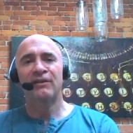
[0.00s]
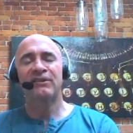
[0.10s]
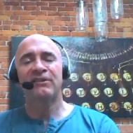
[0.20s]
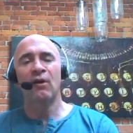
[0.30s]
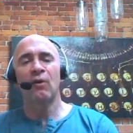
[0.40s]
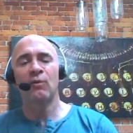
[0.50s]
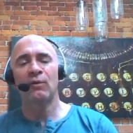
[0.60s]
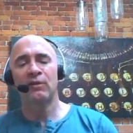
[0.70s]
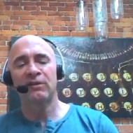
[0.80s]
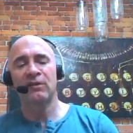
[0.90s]

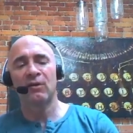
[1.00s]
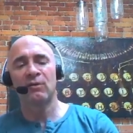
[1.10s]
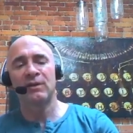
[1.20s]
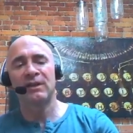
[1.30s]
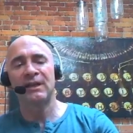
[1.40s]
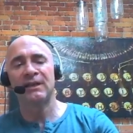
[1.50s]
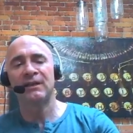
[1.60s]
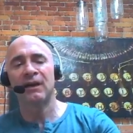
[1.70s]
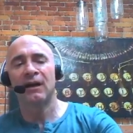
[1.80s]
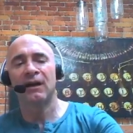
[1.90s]
So
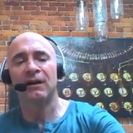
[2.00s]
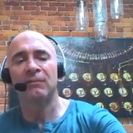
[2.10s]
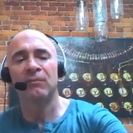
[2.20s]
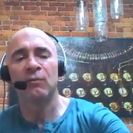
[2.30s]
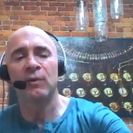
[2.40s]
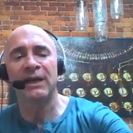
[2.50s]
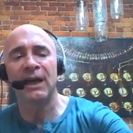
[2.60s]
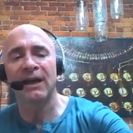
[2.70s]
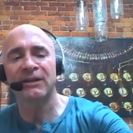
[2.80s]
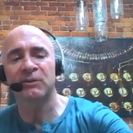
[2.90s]
the
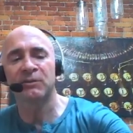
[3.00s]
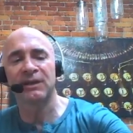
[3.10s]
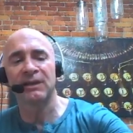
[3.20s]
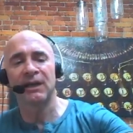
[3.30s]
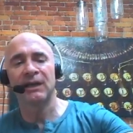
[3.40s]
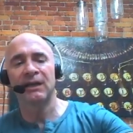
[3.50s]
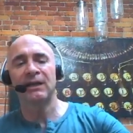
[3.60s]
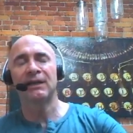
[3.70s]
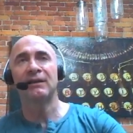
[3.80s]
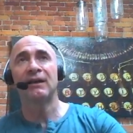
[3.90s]
we actually
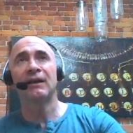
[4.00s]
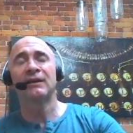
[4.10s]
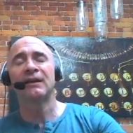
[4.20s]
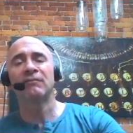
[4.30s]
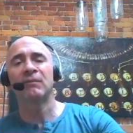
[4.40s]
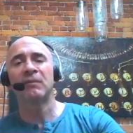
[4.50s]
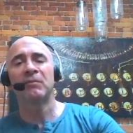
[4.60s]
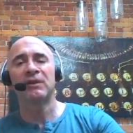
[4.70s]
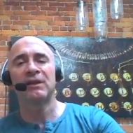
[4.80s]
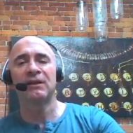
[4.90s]
and I can't
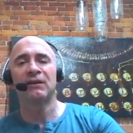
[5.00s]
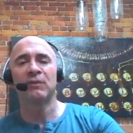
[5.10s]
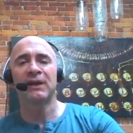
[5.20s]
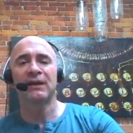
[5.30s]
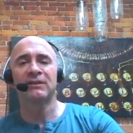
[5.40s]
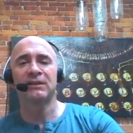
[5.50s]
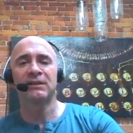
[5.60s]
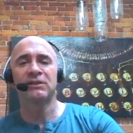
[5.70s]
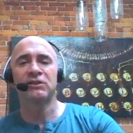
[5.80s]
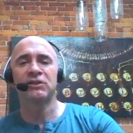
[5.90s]
remember the year. We
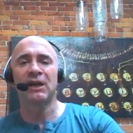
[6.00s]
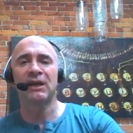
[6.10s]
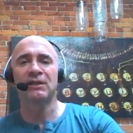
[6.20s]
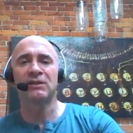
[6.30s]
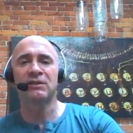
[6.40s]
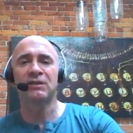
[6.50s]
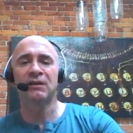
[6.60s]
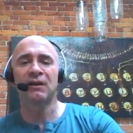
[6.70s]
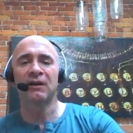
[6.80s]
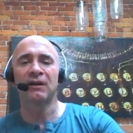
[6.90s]
actually changed
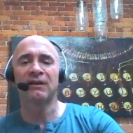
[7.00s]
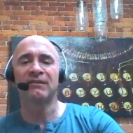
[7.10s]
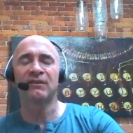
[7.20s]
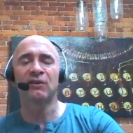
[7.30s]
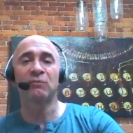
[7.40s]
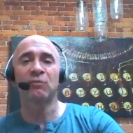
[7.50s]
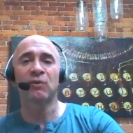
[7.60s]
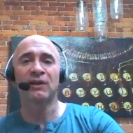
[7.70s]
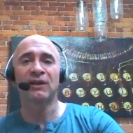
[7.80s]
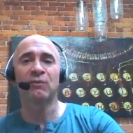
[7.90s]
and started
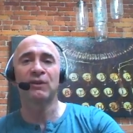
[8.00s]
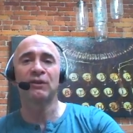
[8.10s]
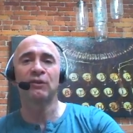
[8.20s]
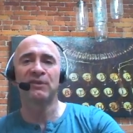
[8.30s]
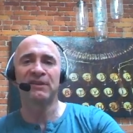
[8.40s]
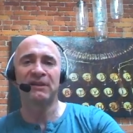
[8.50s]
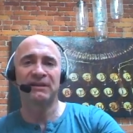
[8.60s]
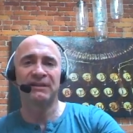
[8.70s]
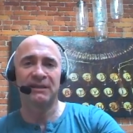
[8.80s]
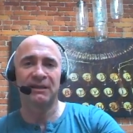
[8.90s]
working with Loose
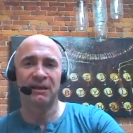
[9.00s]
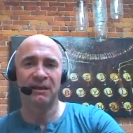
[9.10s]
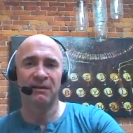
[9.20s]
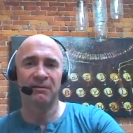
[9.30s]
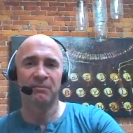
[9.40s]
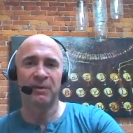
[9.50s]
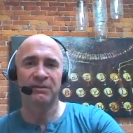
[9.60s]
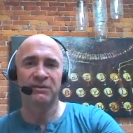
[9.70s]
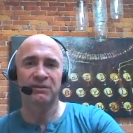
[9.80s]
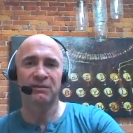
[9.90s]
Id,
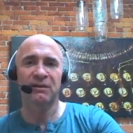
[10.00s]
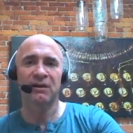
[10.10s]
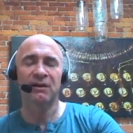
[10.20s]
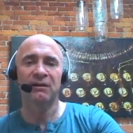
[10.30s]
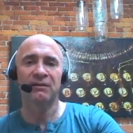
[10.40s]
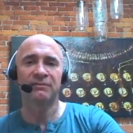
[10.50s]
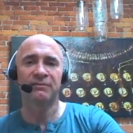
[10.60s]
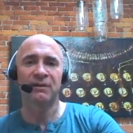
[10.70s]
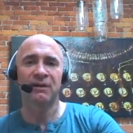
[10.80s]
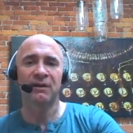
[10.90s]
publisher
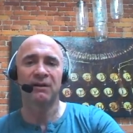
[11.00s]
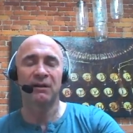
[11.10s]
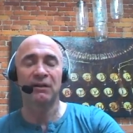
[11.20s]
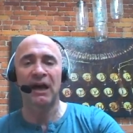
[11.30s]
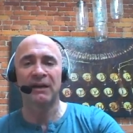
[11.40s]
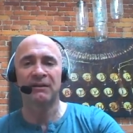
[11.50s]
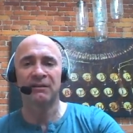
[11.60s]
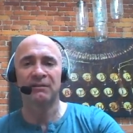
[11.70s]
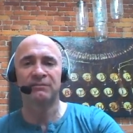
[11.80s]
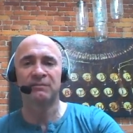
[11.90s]
of a lot
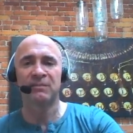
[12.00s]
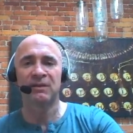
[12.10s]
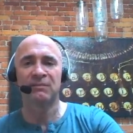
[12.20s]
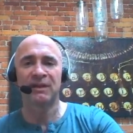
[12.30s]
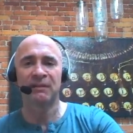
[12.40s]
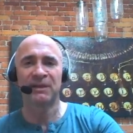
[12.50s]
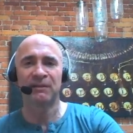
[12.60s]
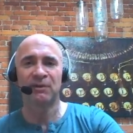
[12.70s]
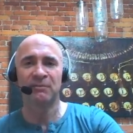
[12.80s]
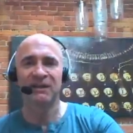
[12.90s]
of
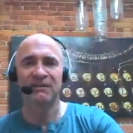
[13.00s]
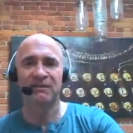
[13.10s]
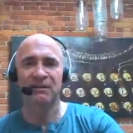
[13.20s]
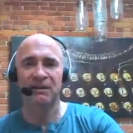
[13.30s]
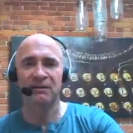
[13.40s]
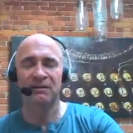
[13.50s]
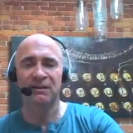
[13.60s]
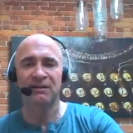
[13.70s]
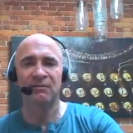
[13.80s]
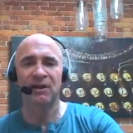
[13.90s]
male romance
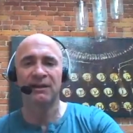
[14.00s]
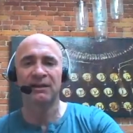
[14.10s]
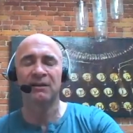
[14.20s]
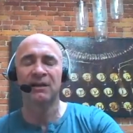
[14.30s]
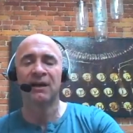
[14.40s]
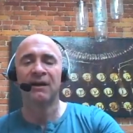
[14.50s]
and erotica,